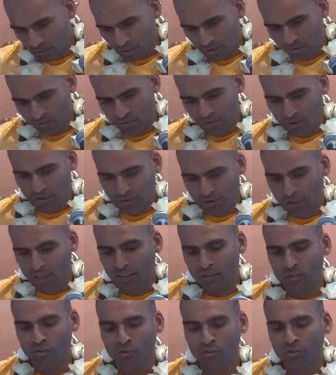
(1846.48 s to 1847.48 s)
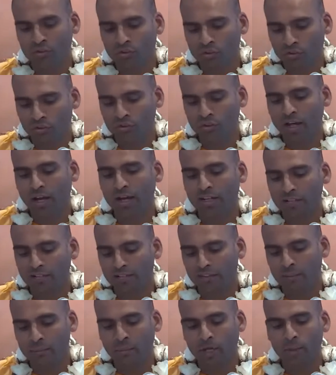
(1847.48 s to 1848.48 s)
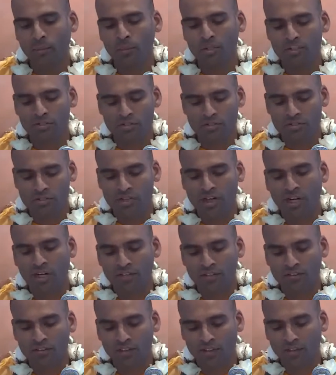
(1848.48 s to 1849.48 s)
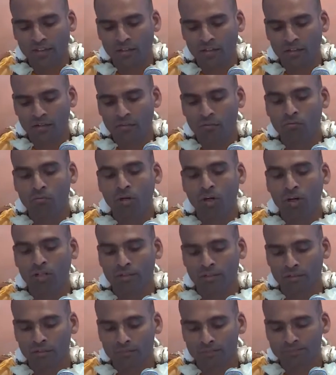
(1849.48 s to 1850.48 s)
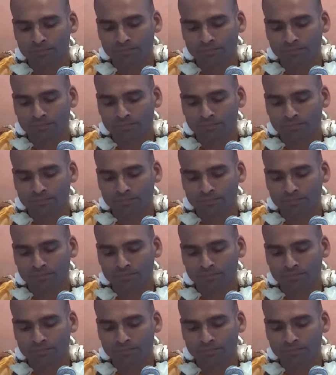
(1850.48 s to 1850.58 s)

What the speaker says: different things to society by which society can run.